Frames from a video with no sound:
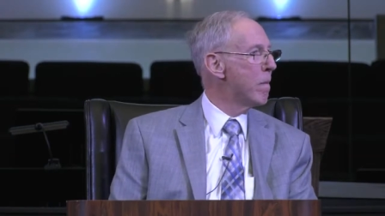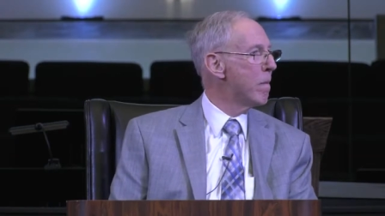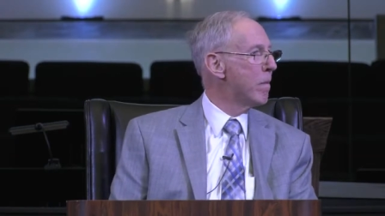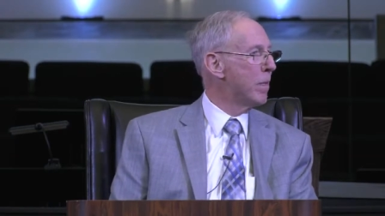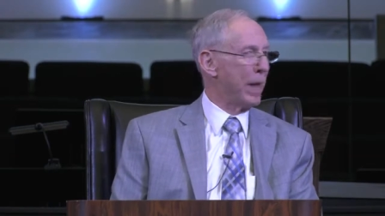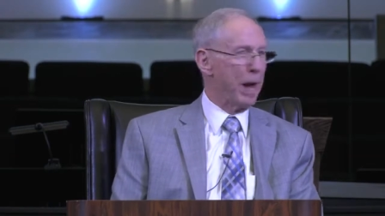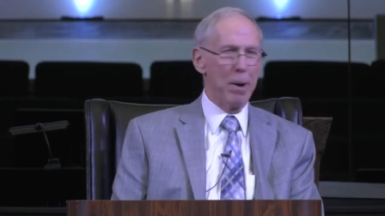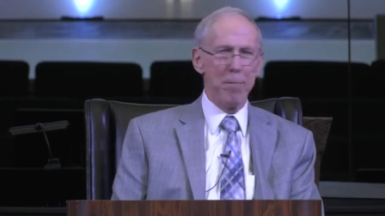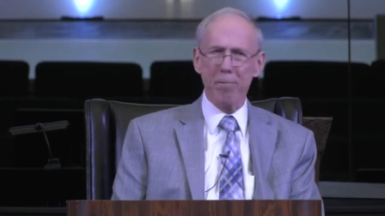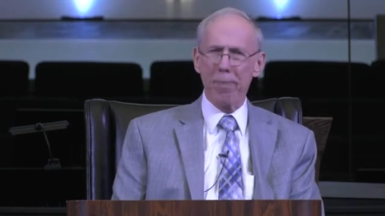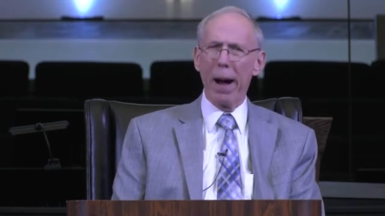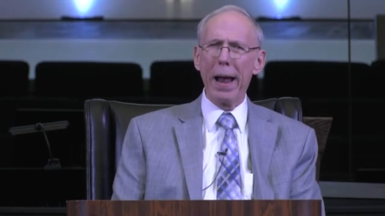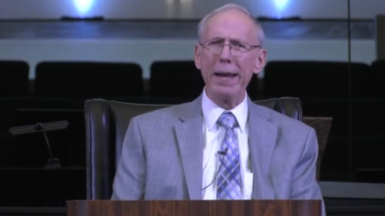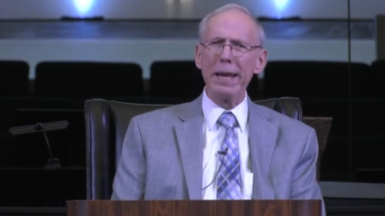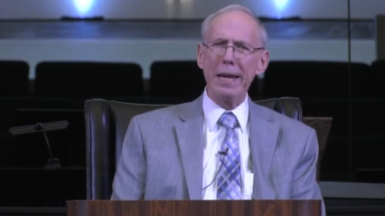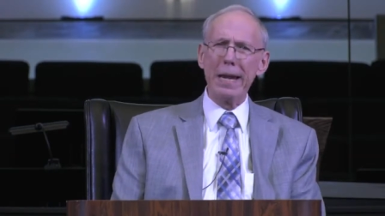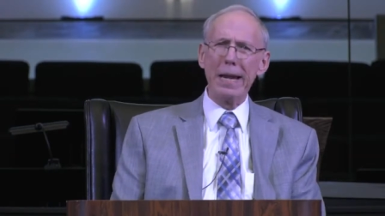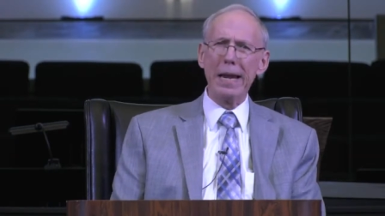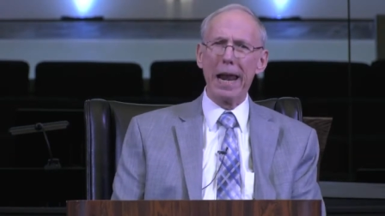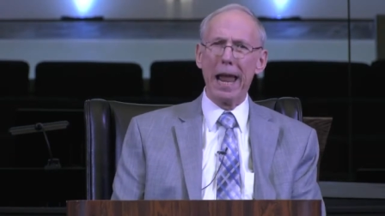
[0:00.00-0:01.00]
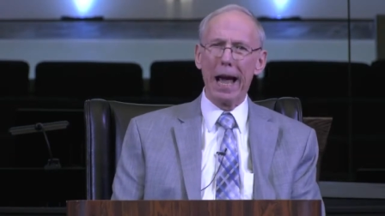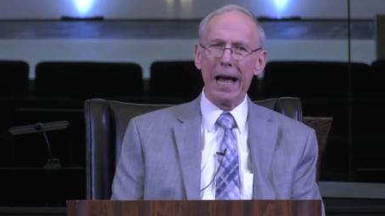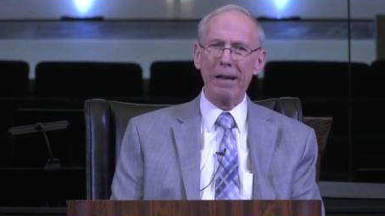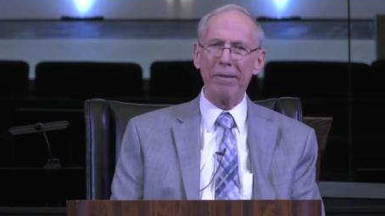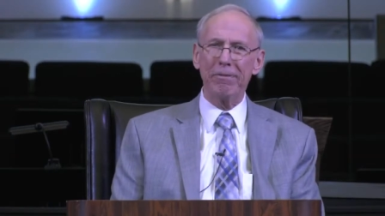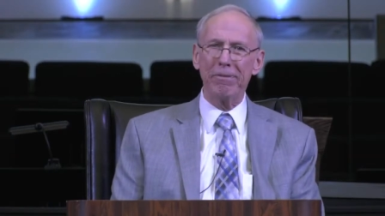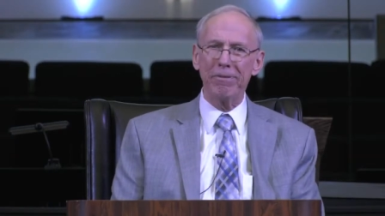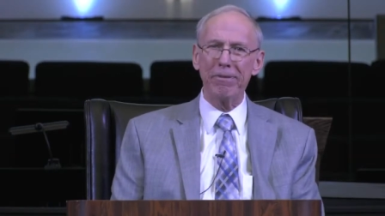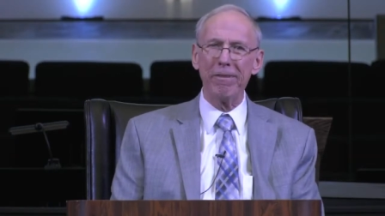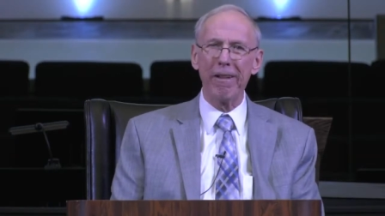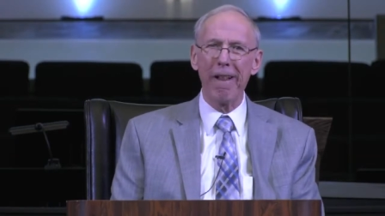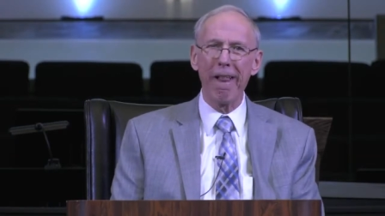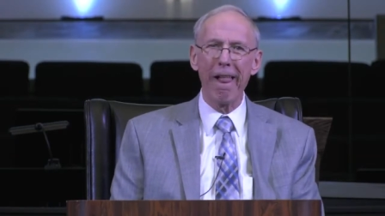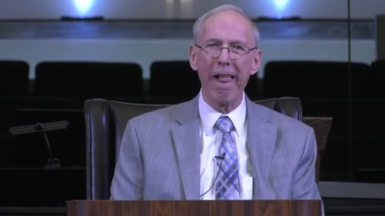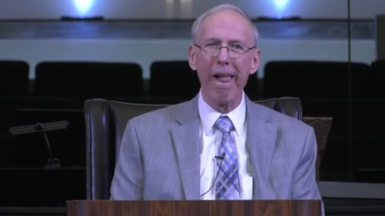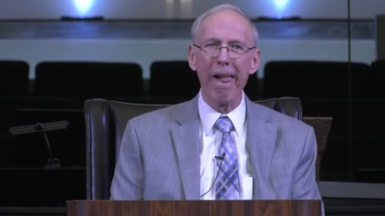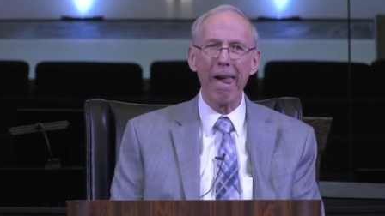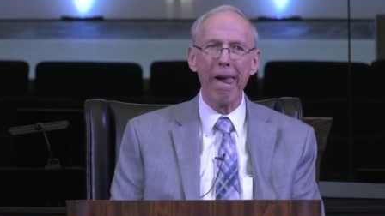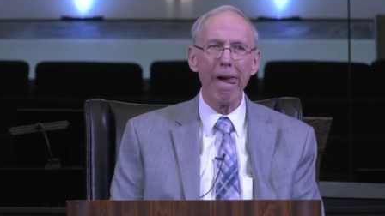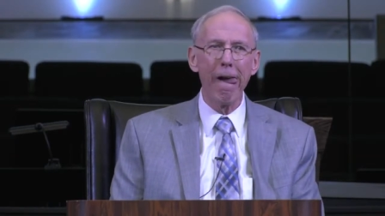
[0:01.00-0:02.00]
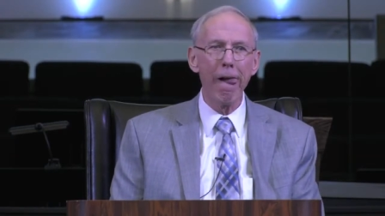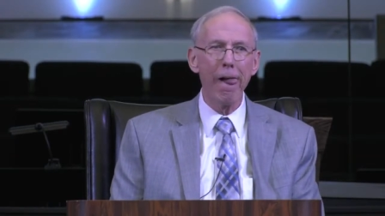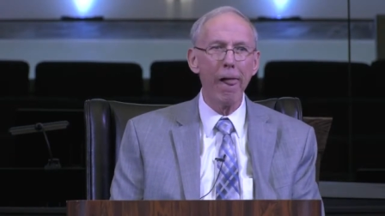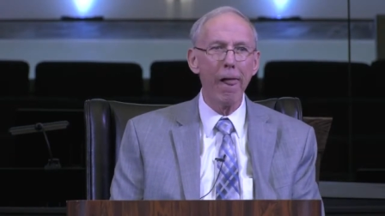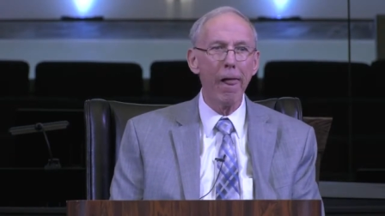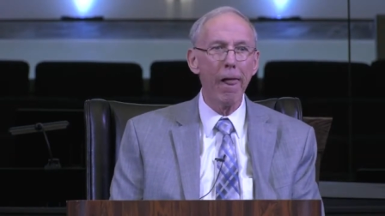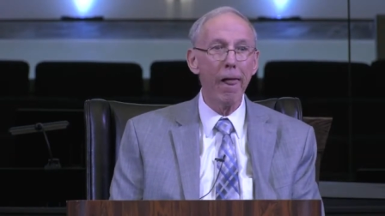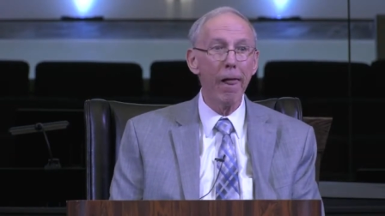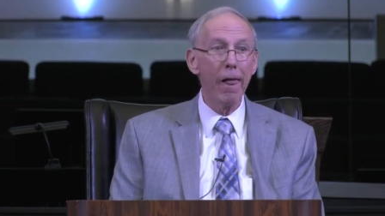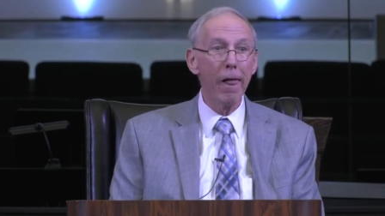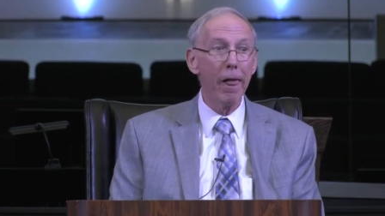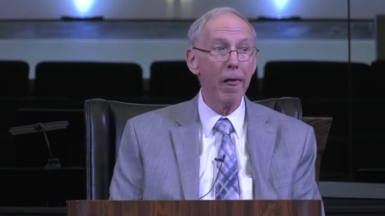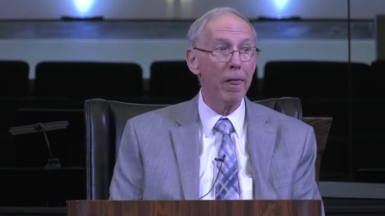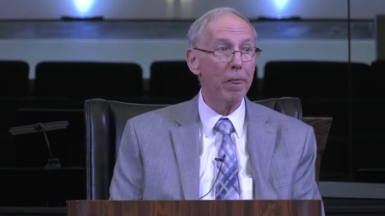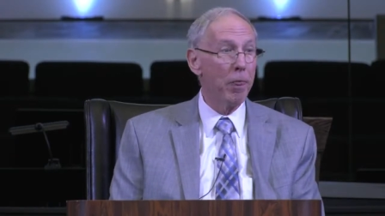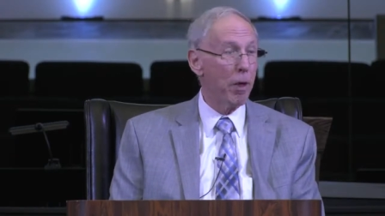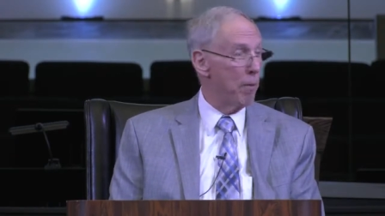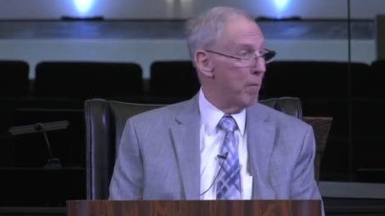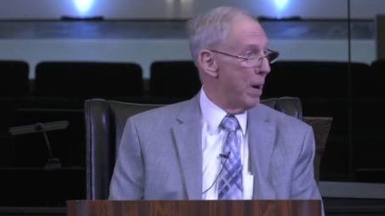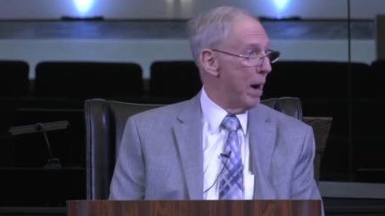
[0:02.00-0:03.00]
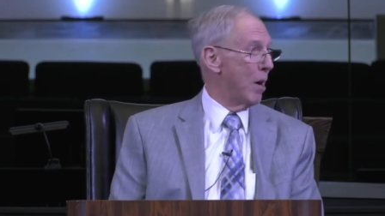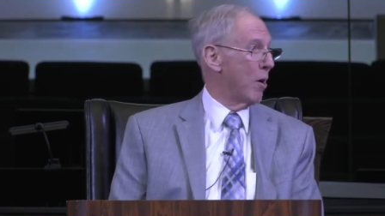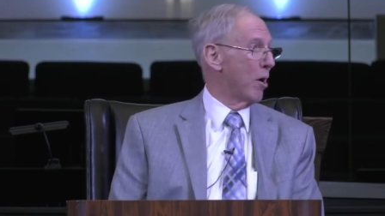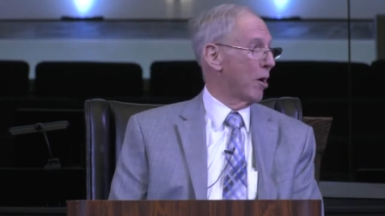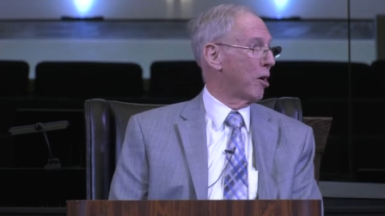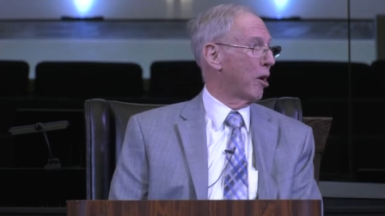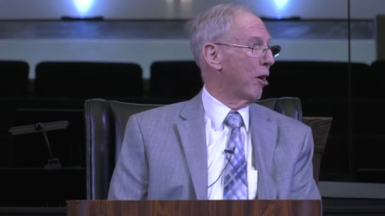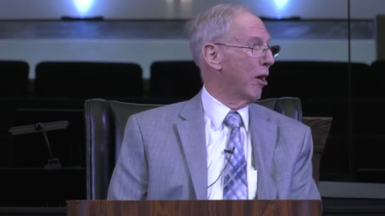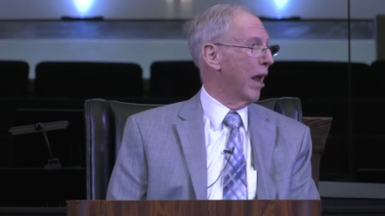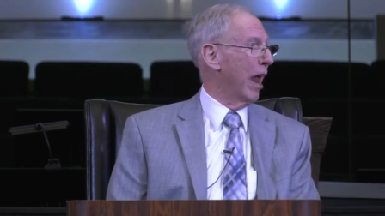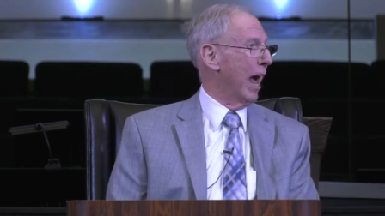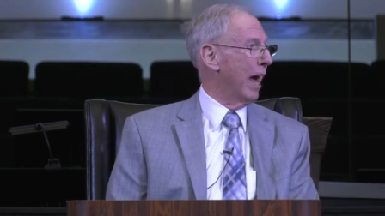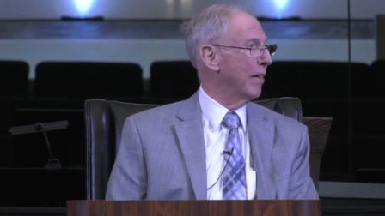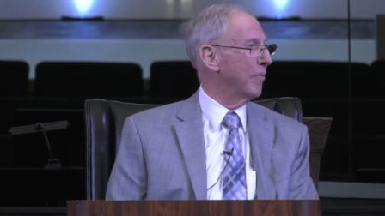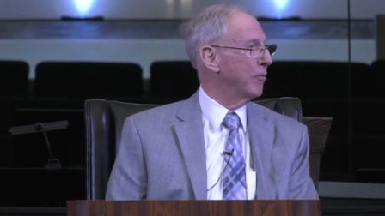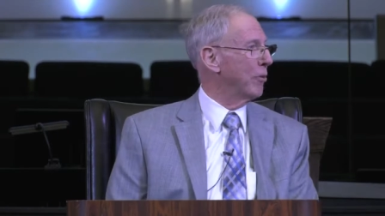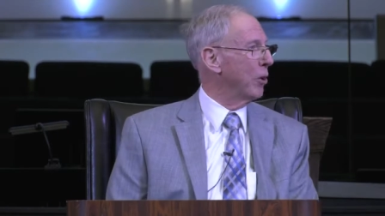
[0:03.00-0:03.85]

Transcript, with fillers: The abundant life, the miracle life.